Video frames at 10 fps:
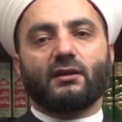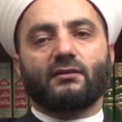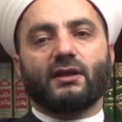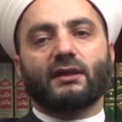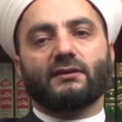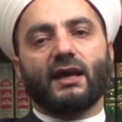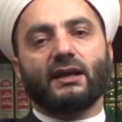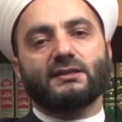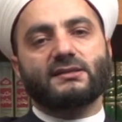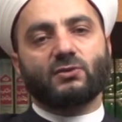that Ahl
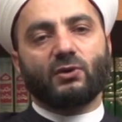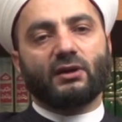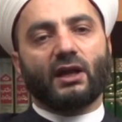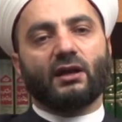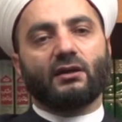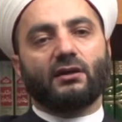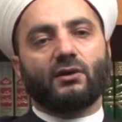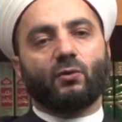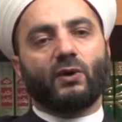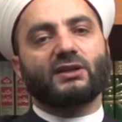al-Sunnah
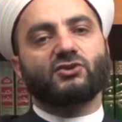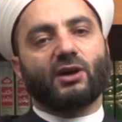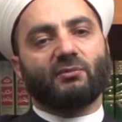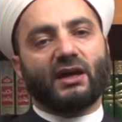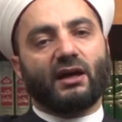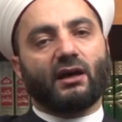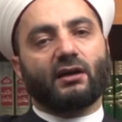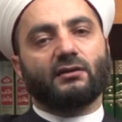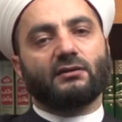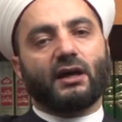Wal Jama'a
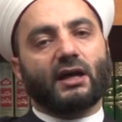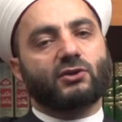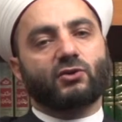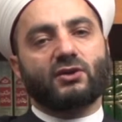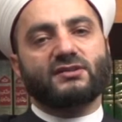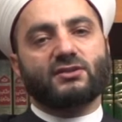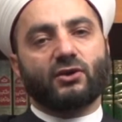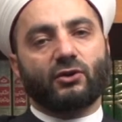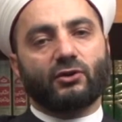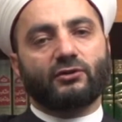across
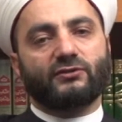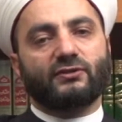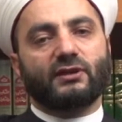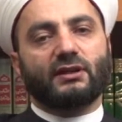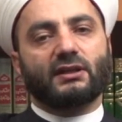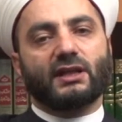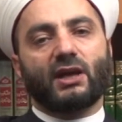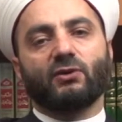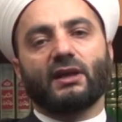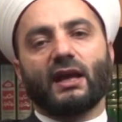earth
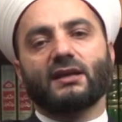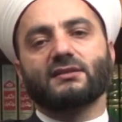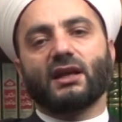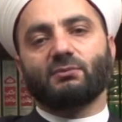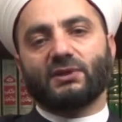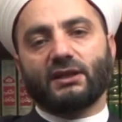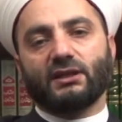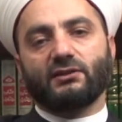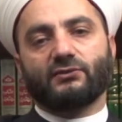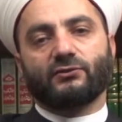carry as a
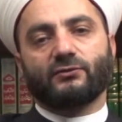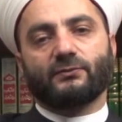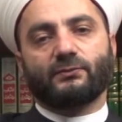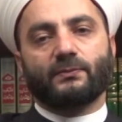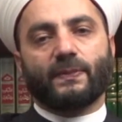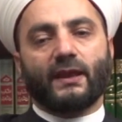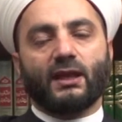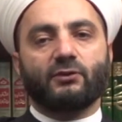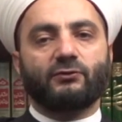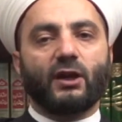belief.
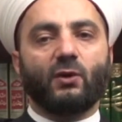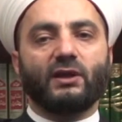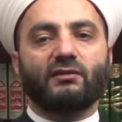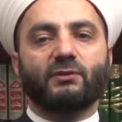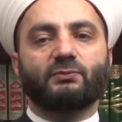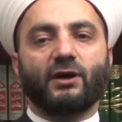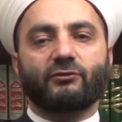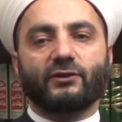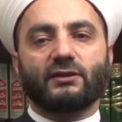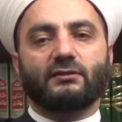Following the
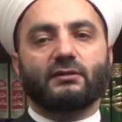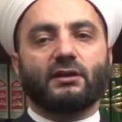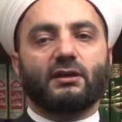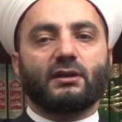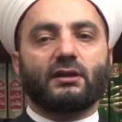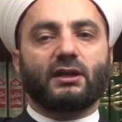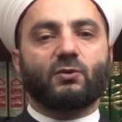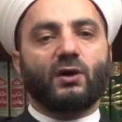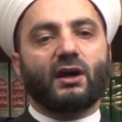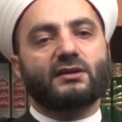Prophet
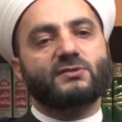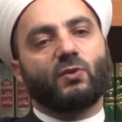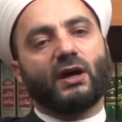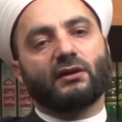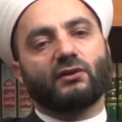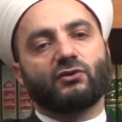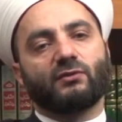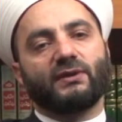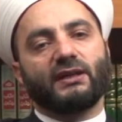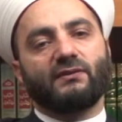requires one to
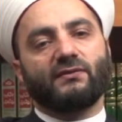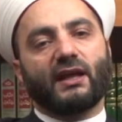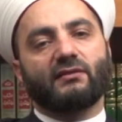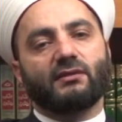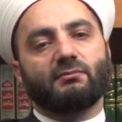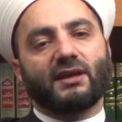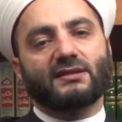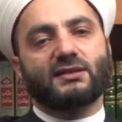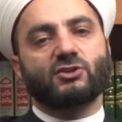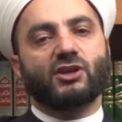believe that the
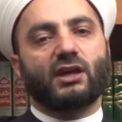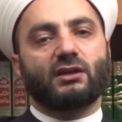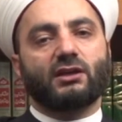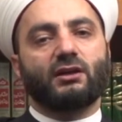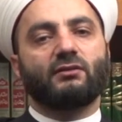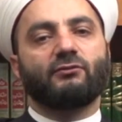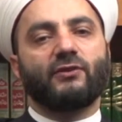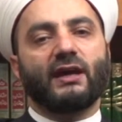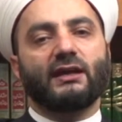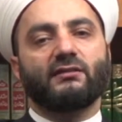Messenger
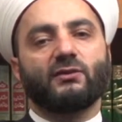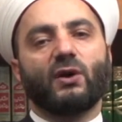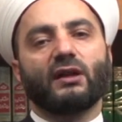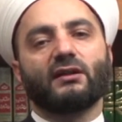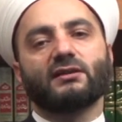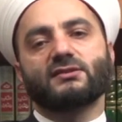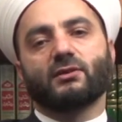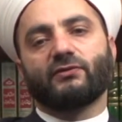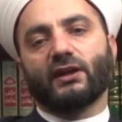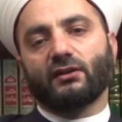conveyed the oneness
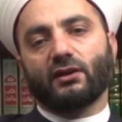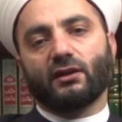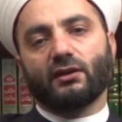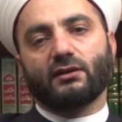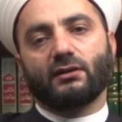of Allah,